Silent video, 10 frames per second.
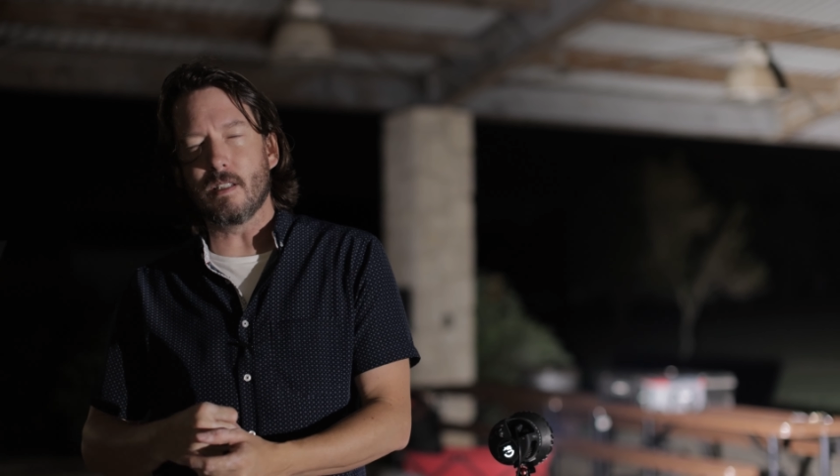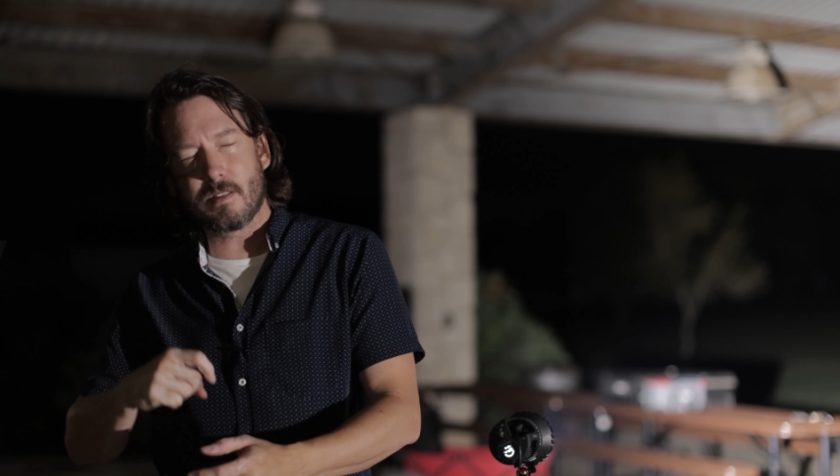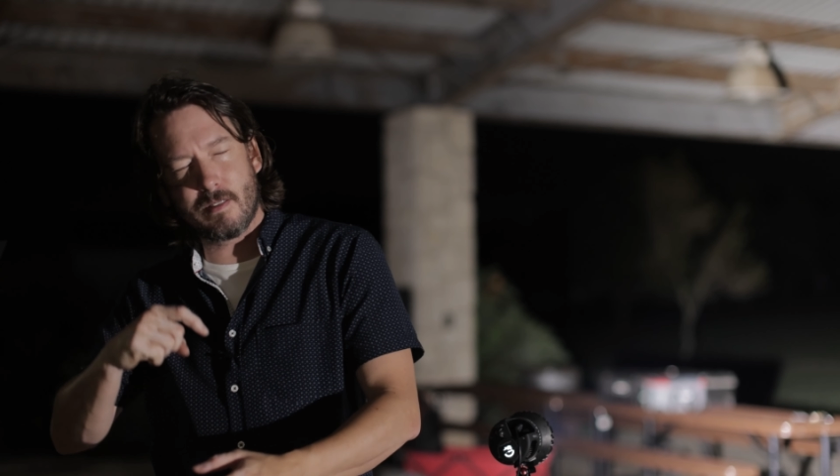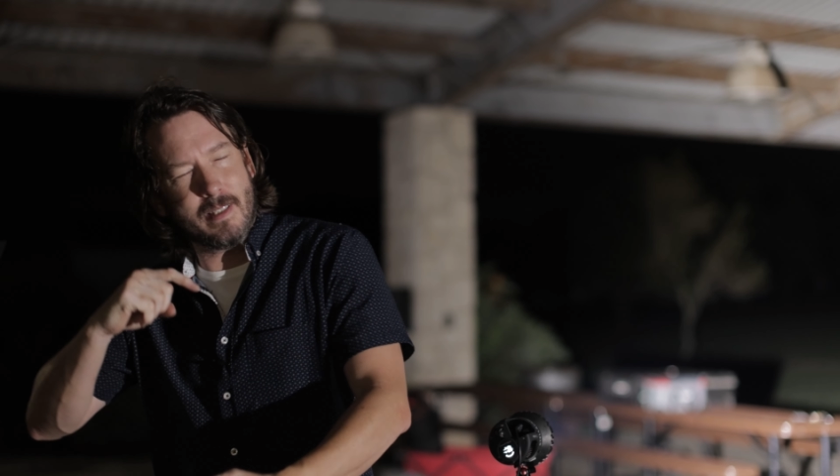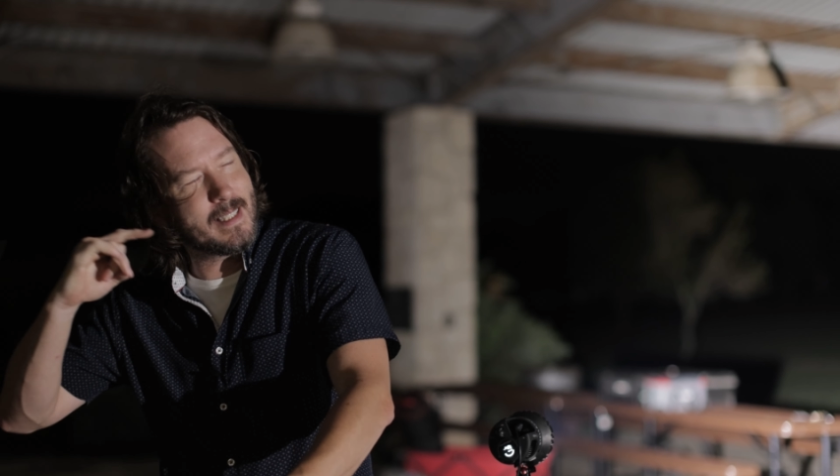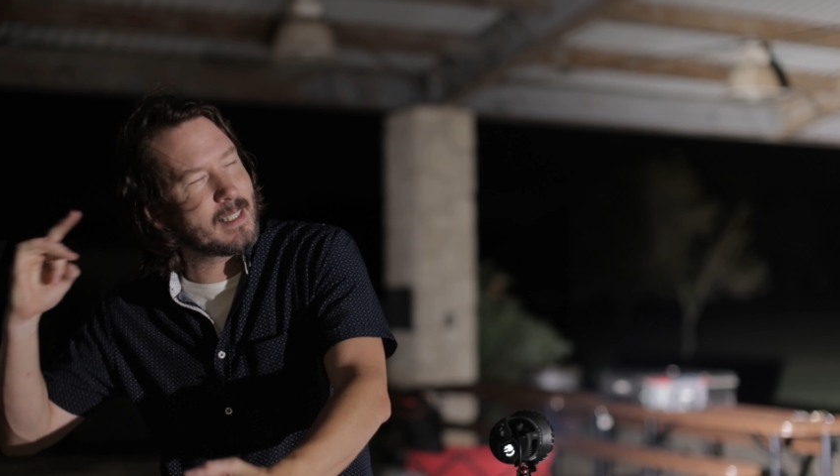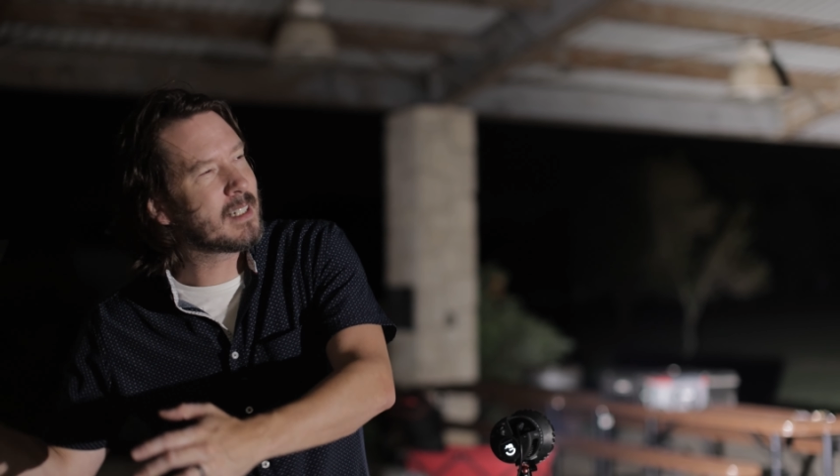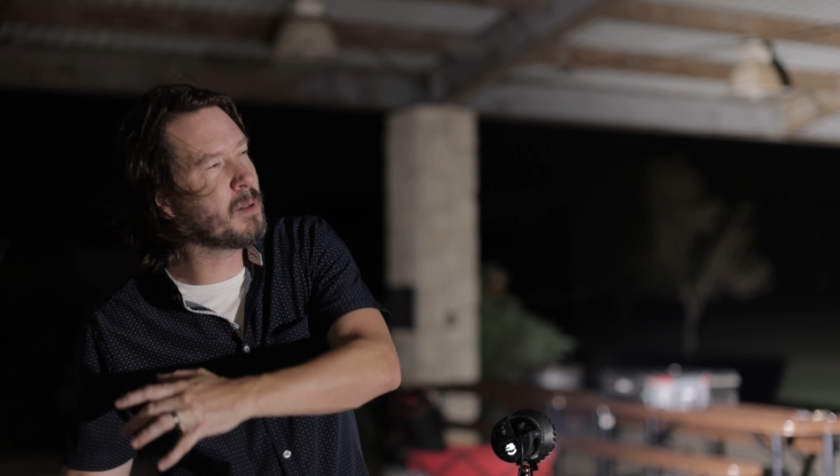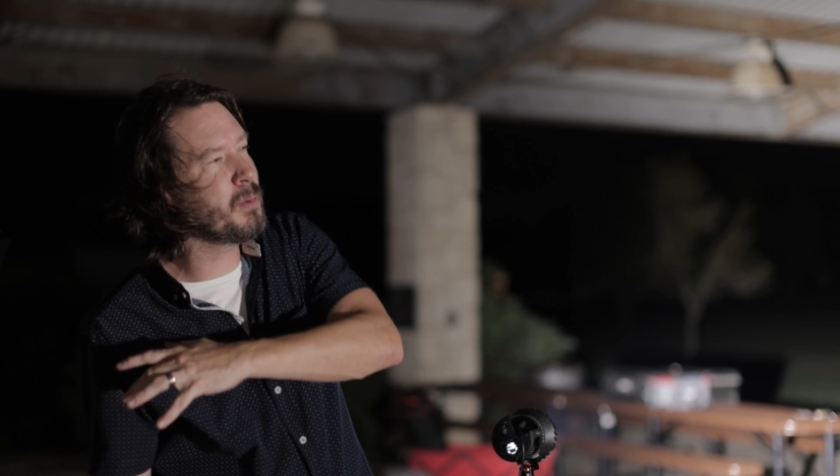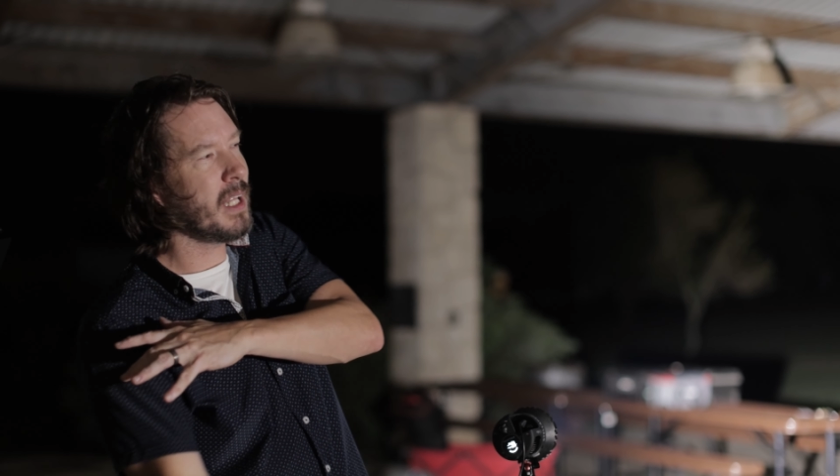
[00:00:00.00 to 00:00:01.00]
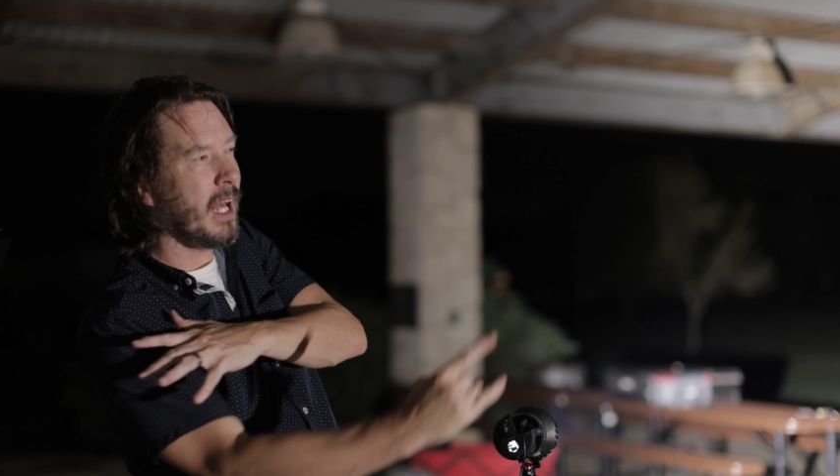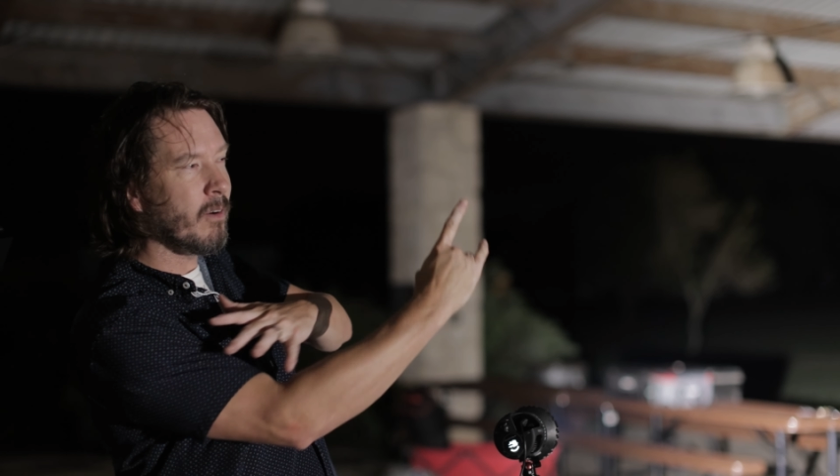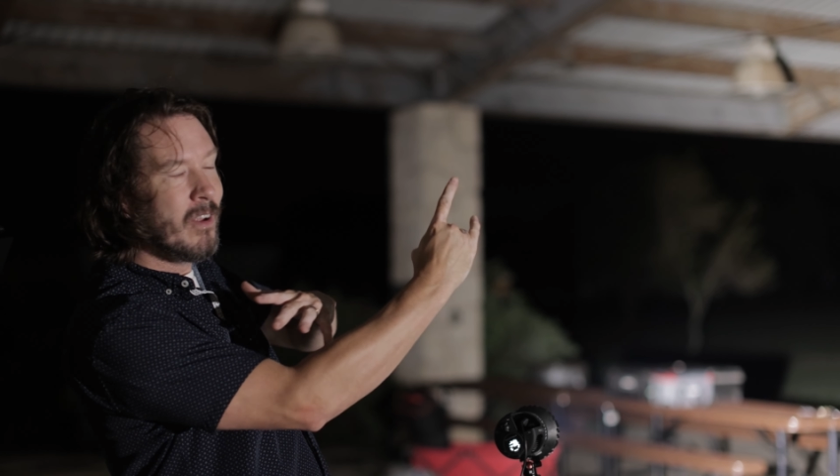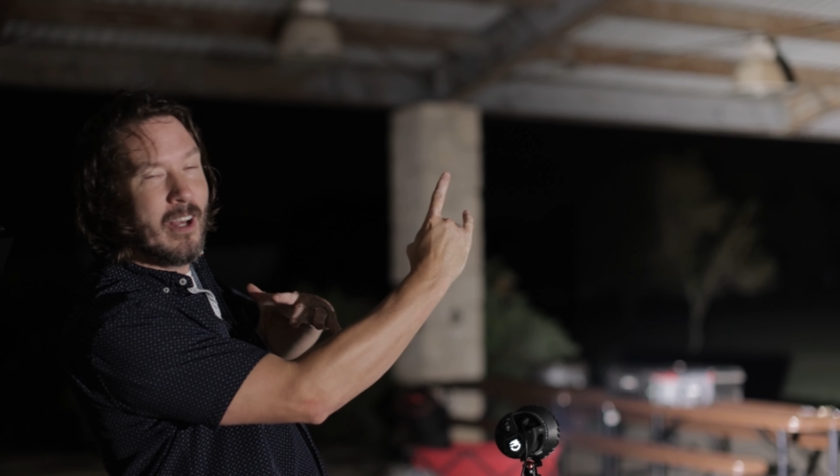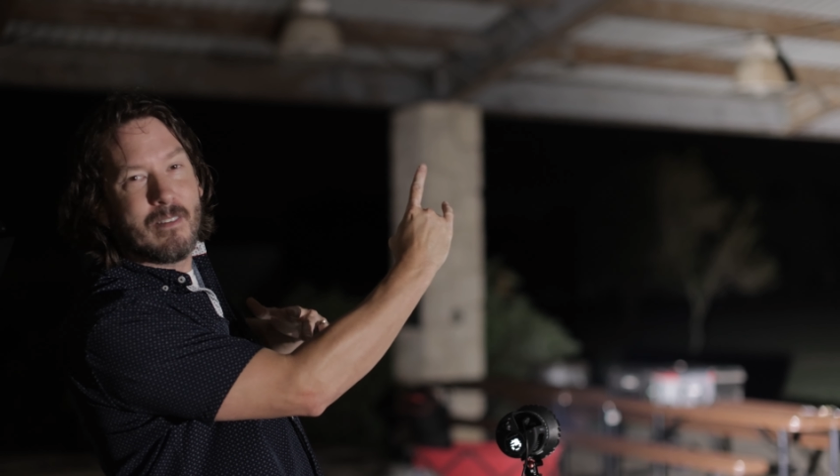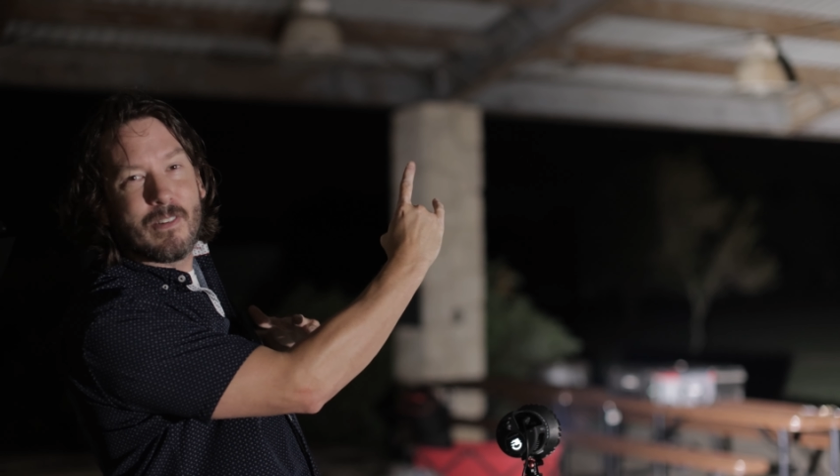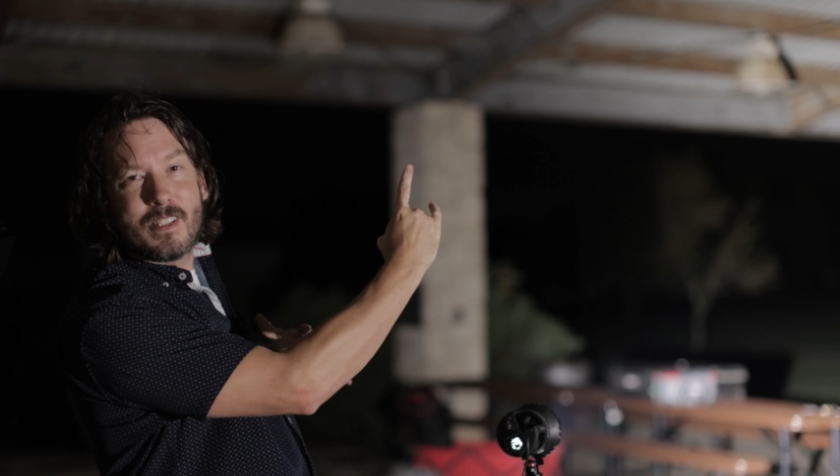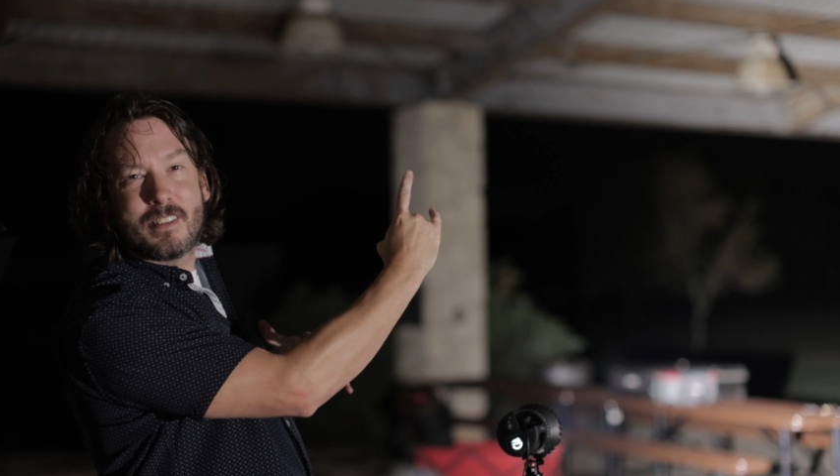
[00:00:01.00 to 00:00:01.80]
to sneak the couple out for a